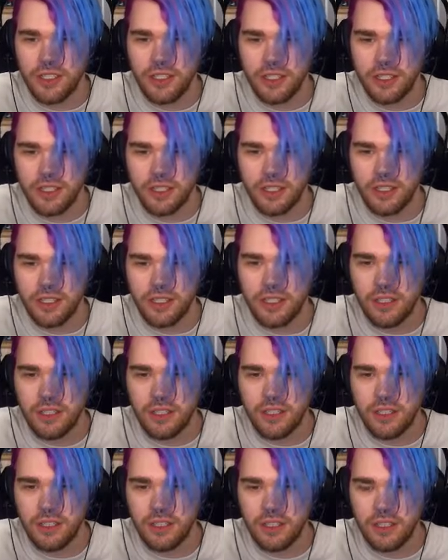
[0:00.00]

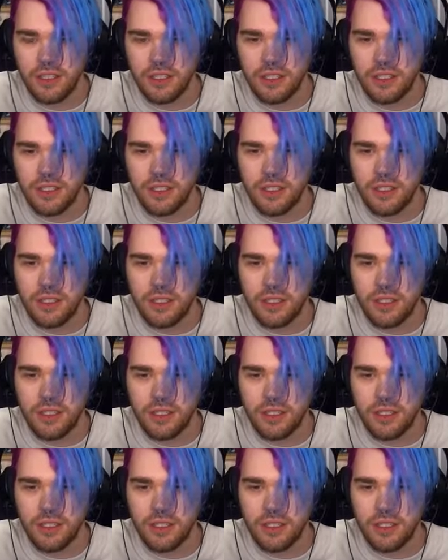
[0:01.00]
(silence)